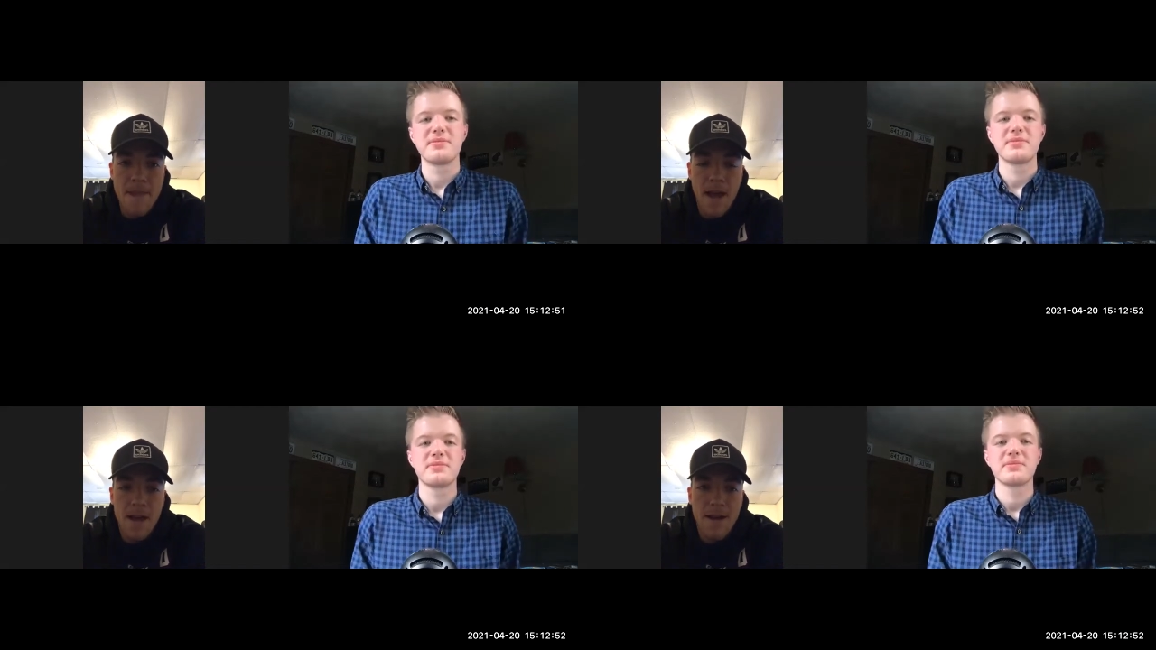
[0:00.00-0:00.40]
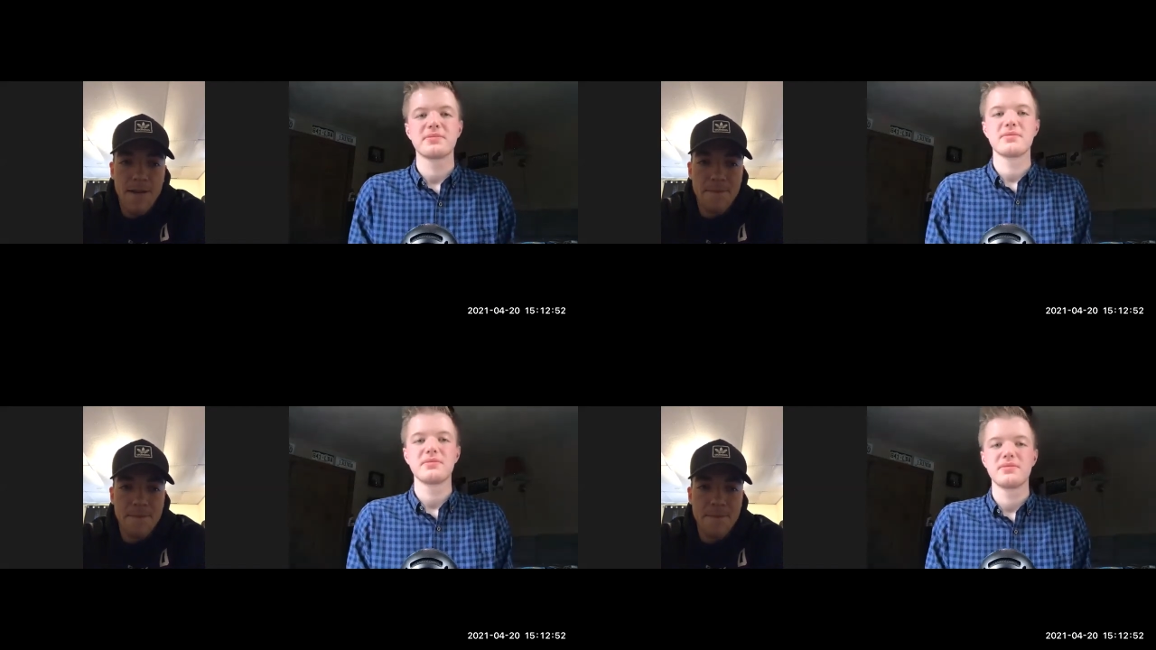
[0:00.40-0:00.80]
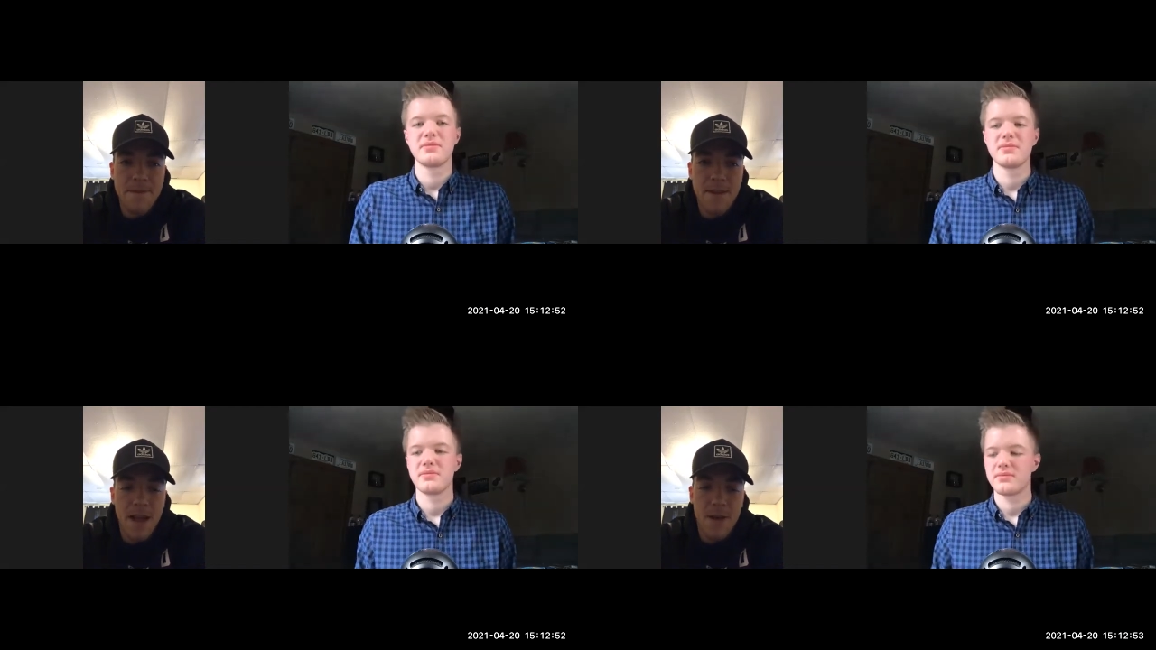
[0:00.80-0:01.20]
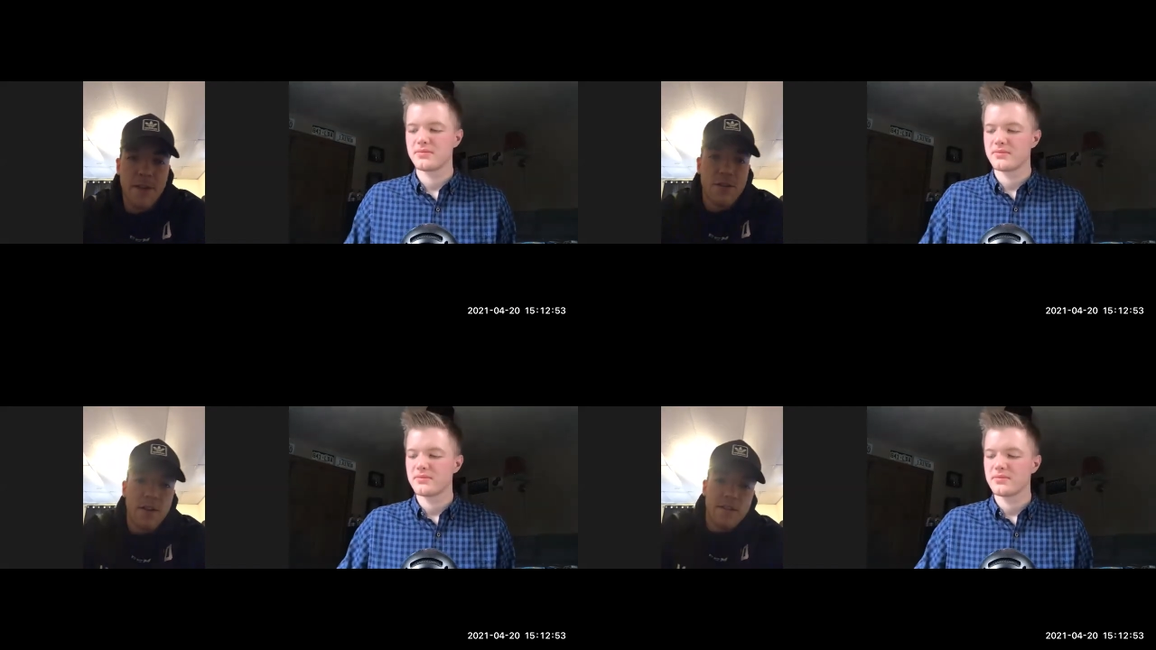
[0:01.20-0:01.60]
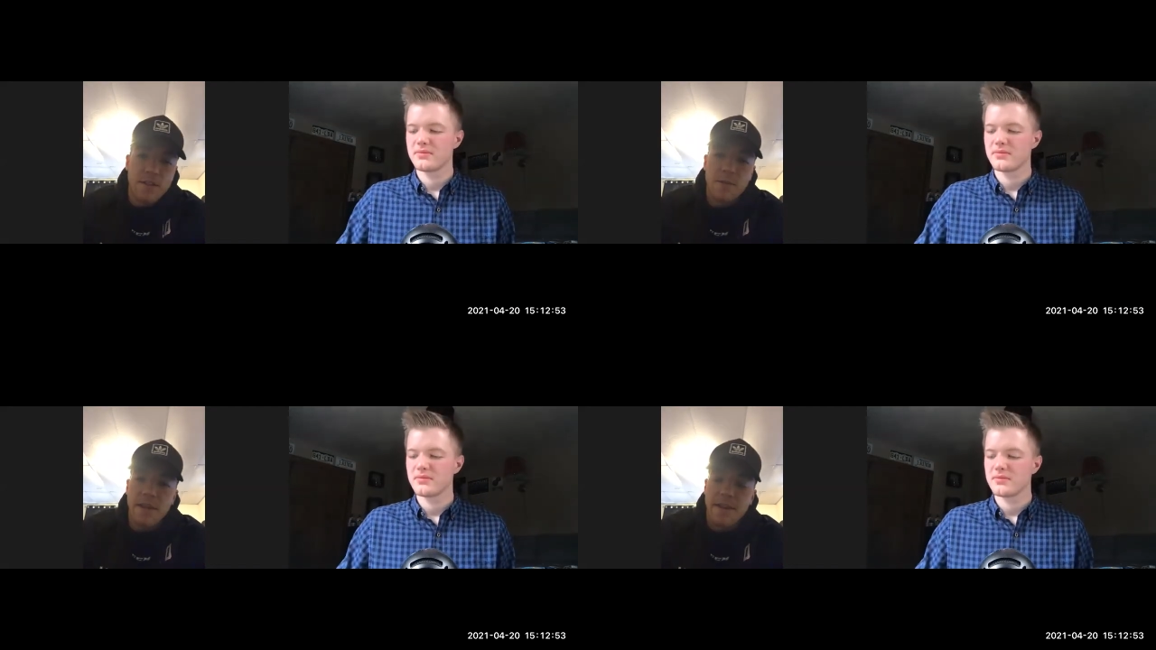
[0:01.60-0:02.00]
Speaker 1: Um, yeah, my journey's a
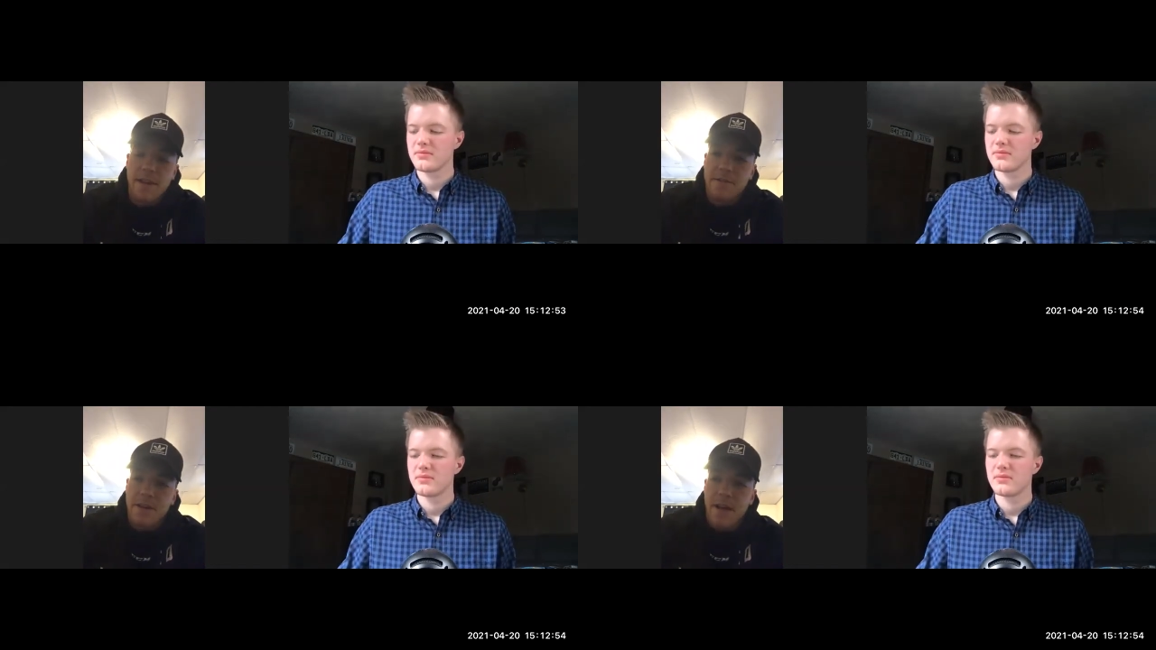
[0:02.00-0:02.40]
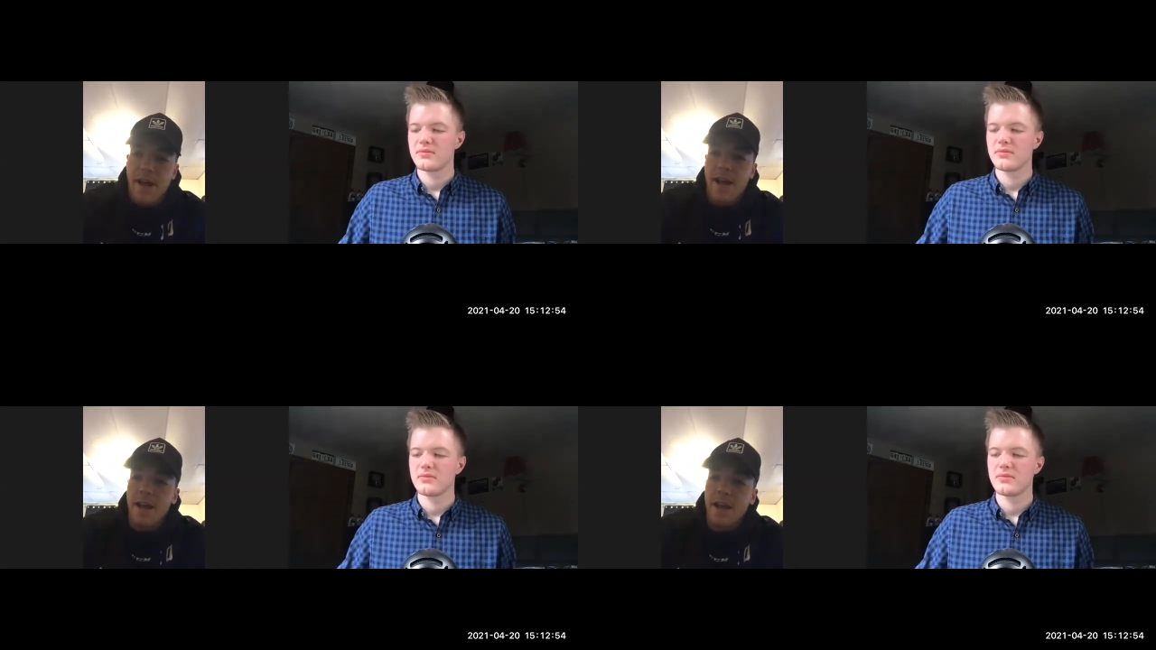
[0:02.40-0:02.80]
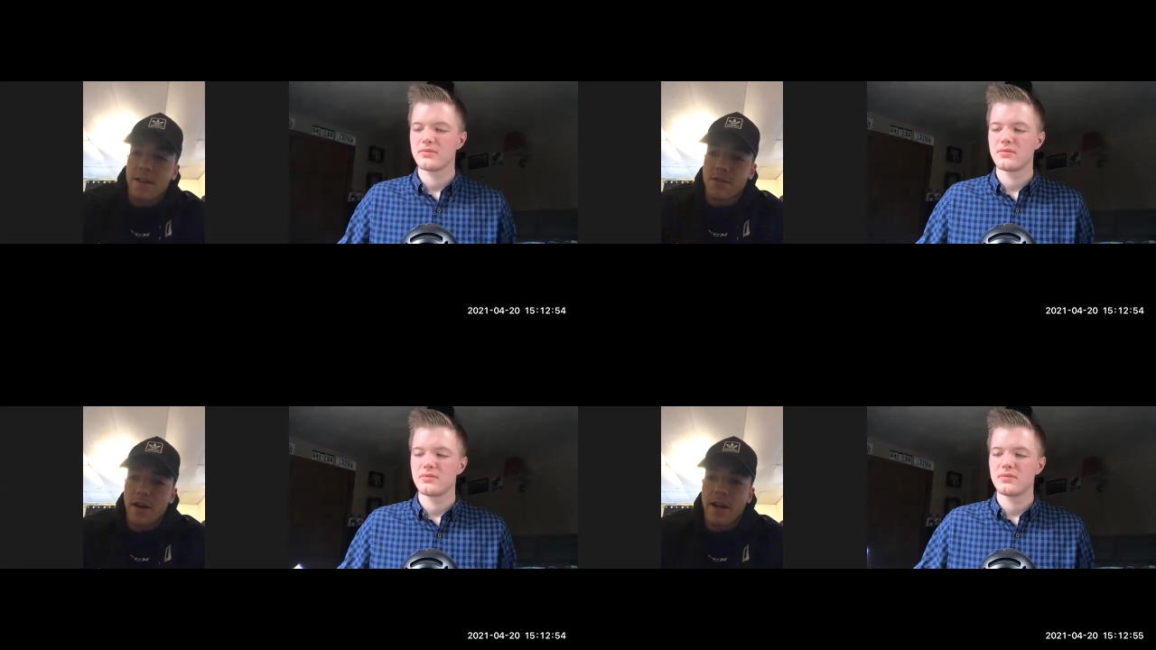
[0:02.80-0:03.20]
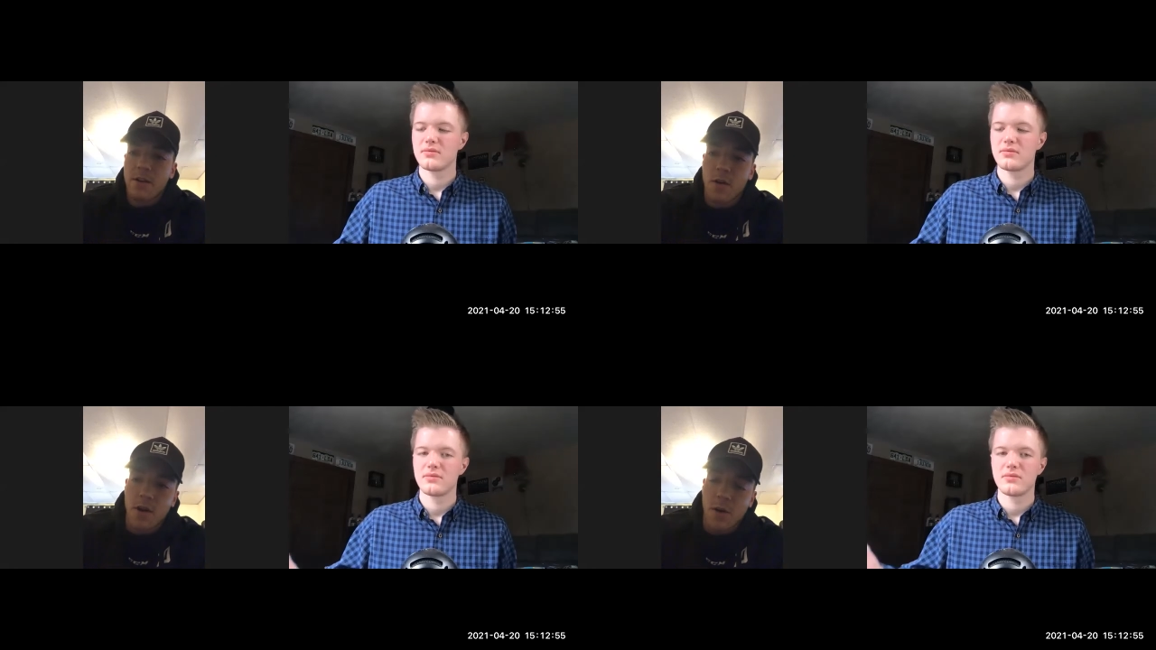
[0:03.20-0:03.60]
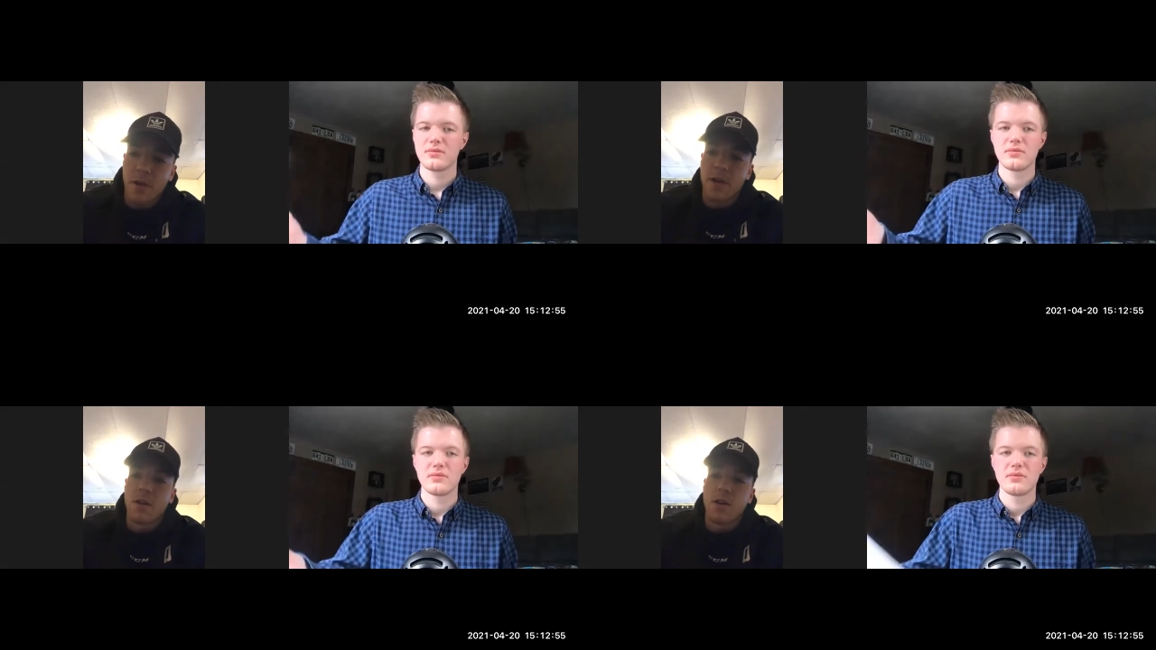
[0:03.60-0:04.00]
little bit different. I so I had grown up
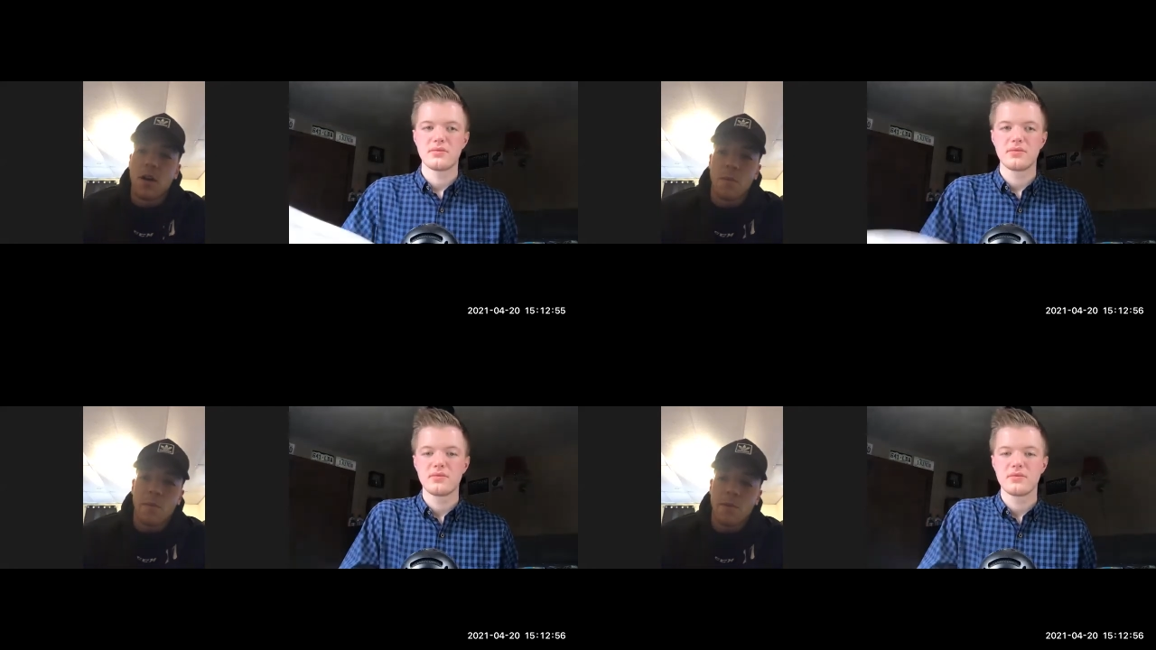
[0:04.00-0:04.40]
in Europe.